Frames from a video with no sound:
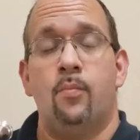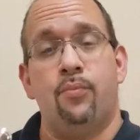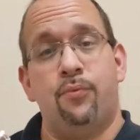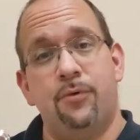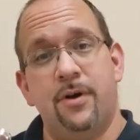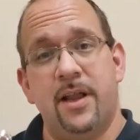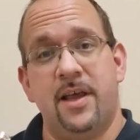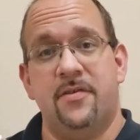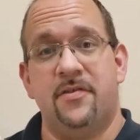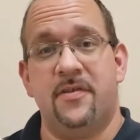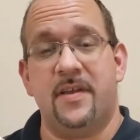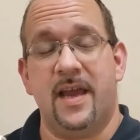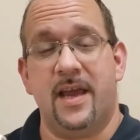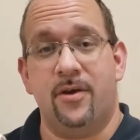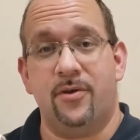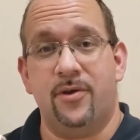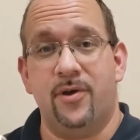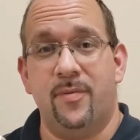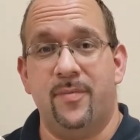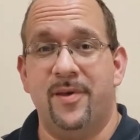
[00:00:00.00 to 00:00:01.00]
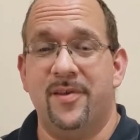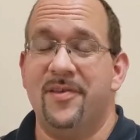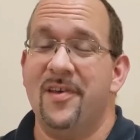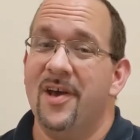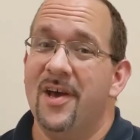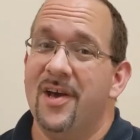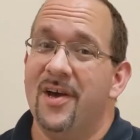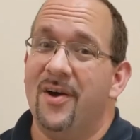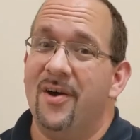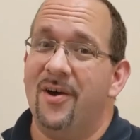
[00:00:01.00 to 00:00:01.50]
British-style tubas
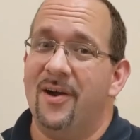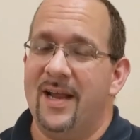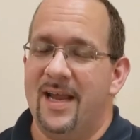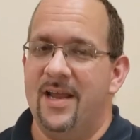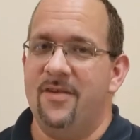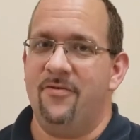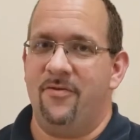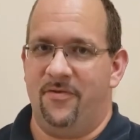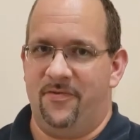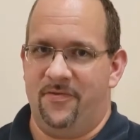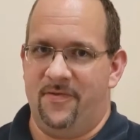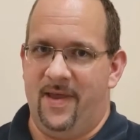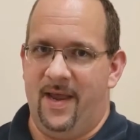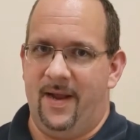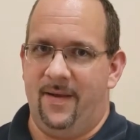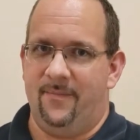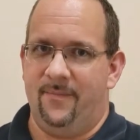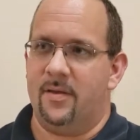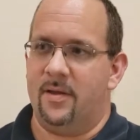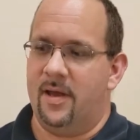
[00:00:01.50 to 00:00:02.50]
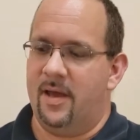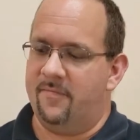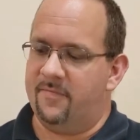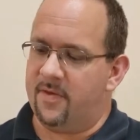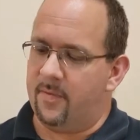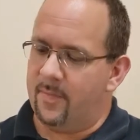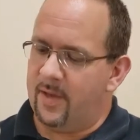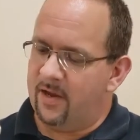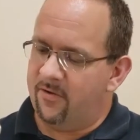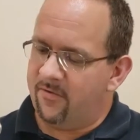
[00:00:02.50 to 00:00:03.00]
are interesting. They have
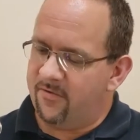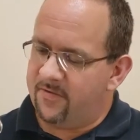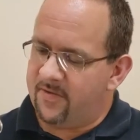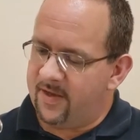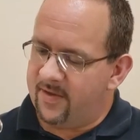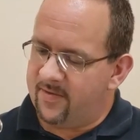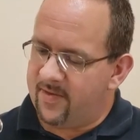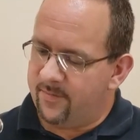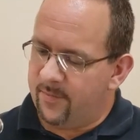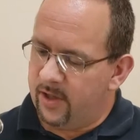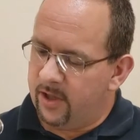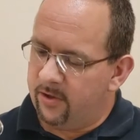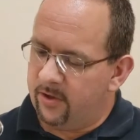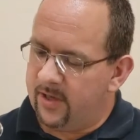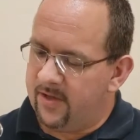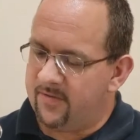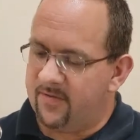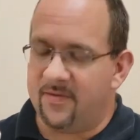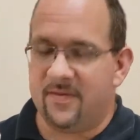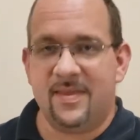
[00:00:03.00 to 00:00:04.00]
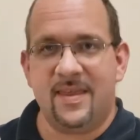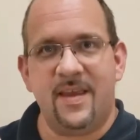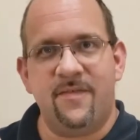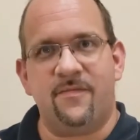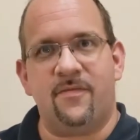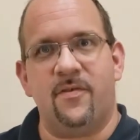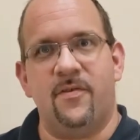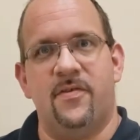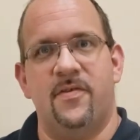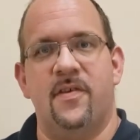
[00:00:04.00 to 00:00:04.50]
some interesting similarities and
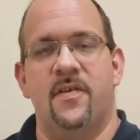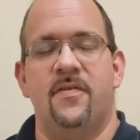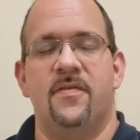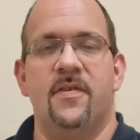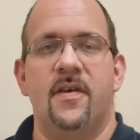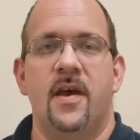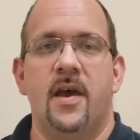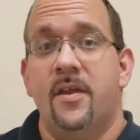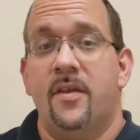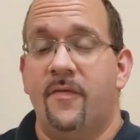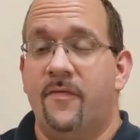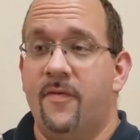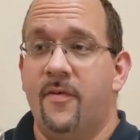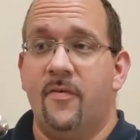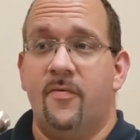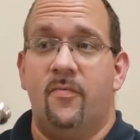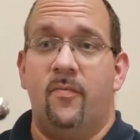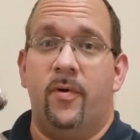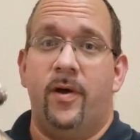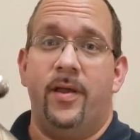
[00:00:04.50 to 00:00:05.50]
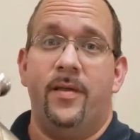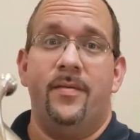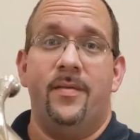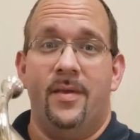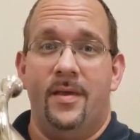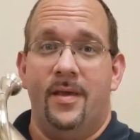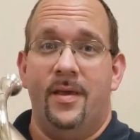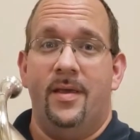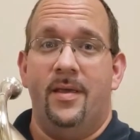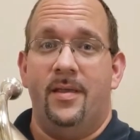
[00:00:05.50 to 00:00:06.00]
differences. The first one
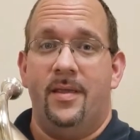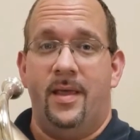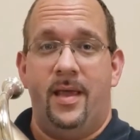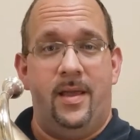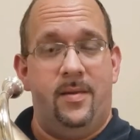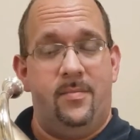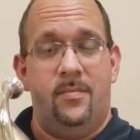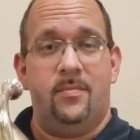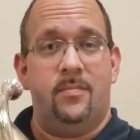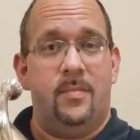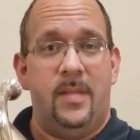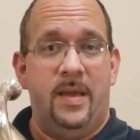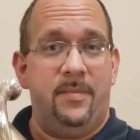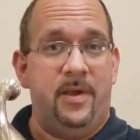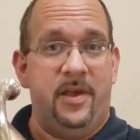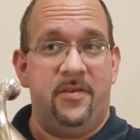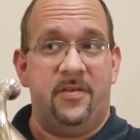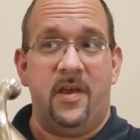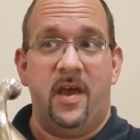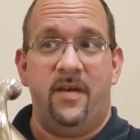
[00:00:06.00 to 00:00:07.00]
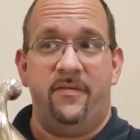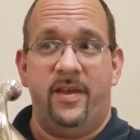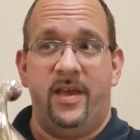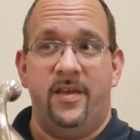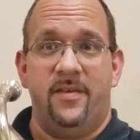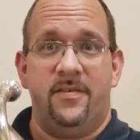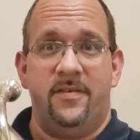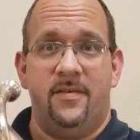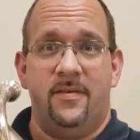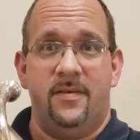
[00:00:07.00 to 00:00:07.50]
that maybe is
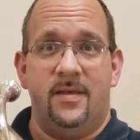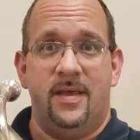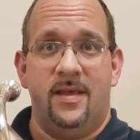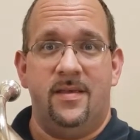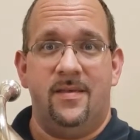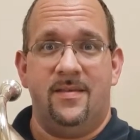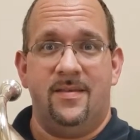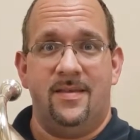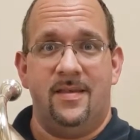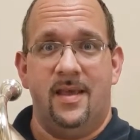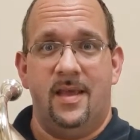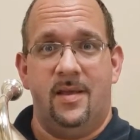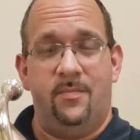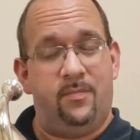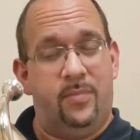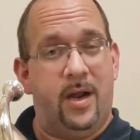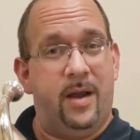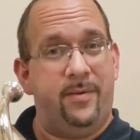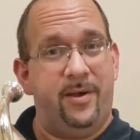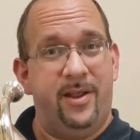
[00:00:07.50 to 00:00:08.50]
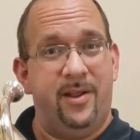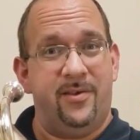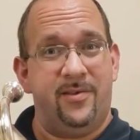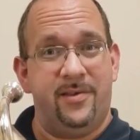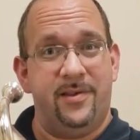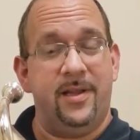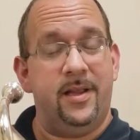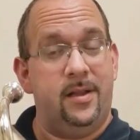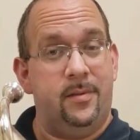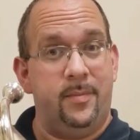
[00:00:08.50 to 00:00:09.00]
obvious is it probably looks a
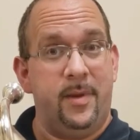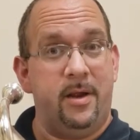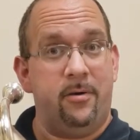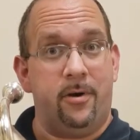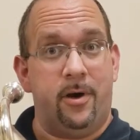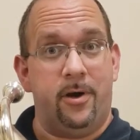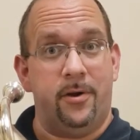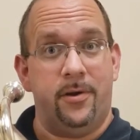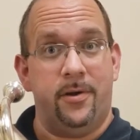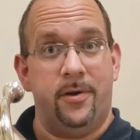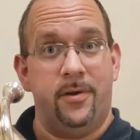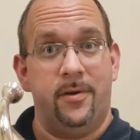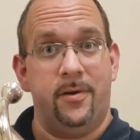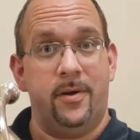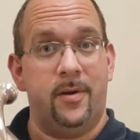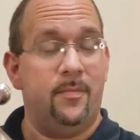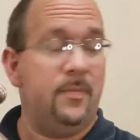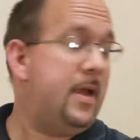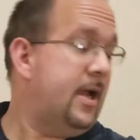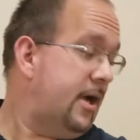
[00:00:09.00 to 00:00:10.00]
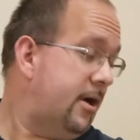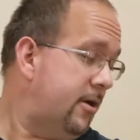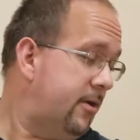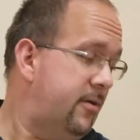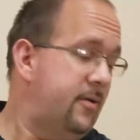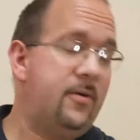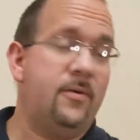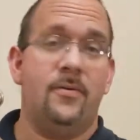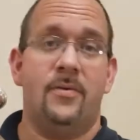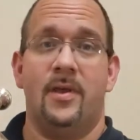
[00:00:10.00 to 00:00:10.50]
little mirrored compared
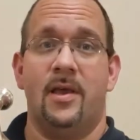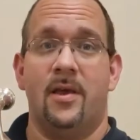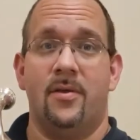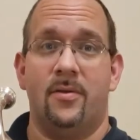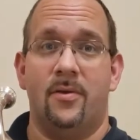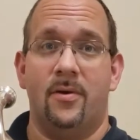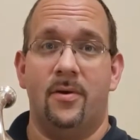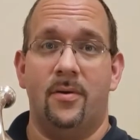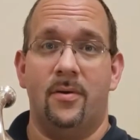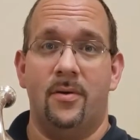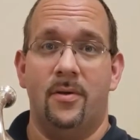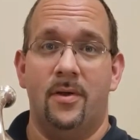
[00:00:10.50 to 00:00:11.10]
to the other